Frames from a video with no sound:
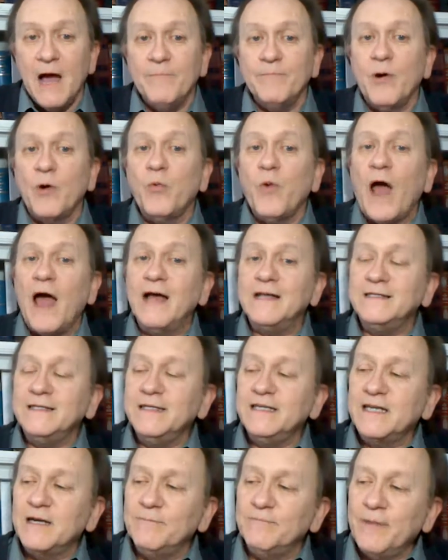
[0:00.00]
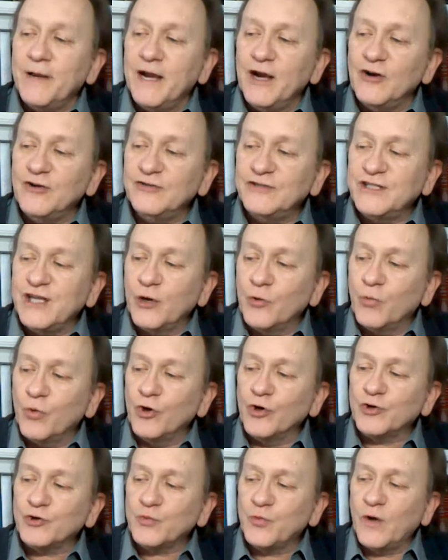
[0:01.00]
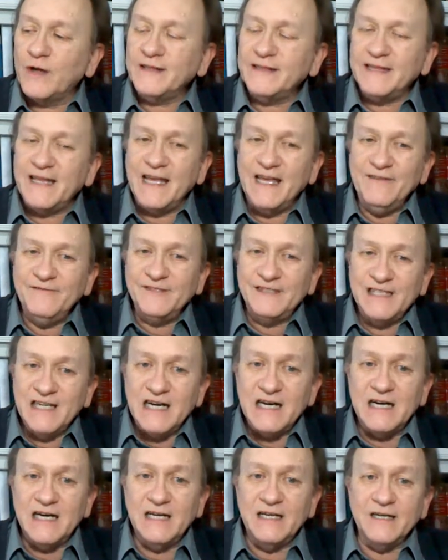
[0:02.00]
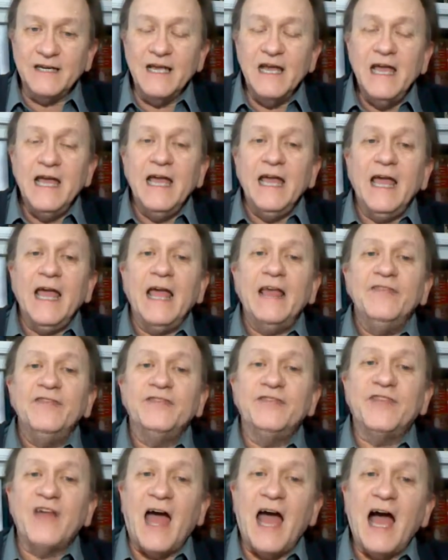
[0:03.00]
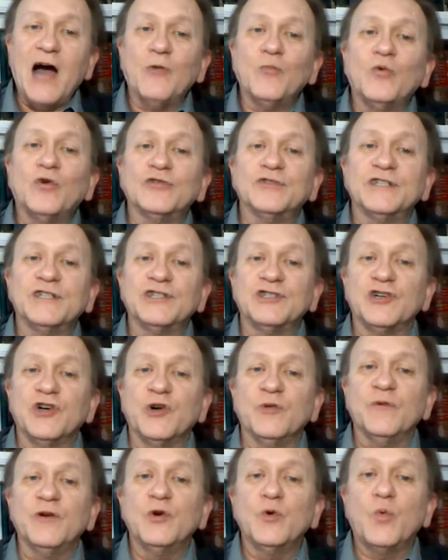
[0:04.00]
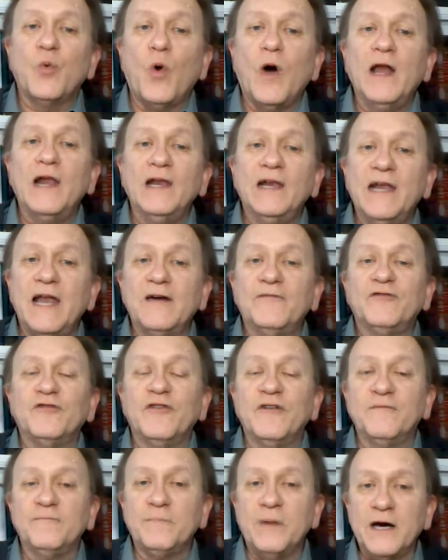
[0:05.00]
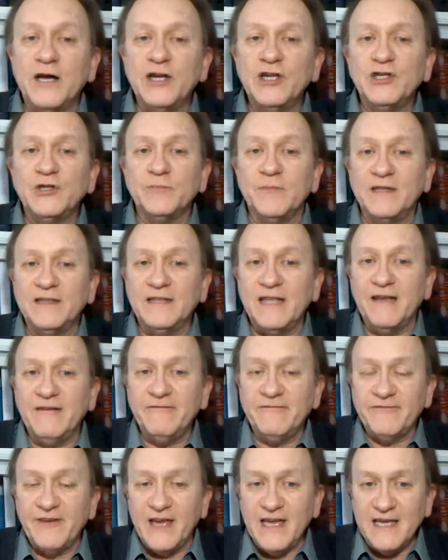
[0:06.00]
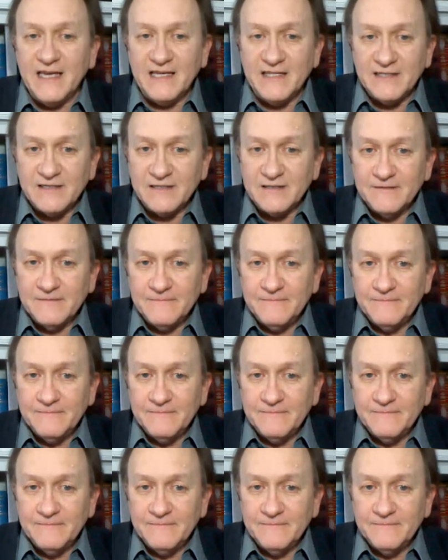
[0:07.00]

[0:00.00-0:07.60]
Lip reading: But as he compares their works, what they've done, that will determine what level of punishment they face.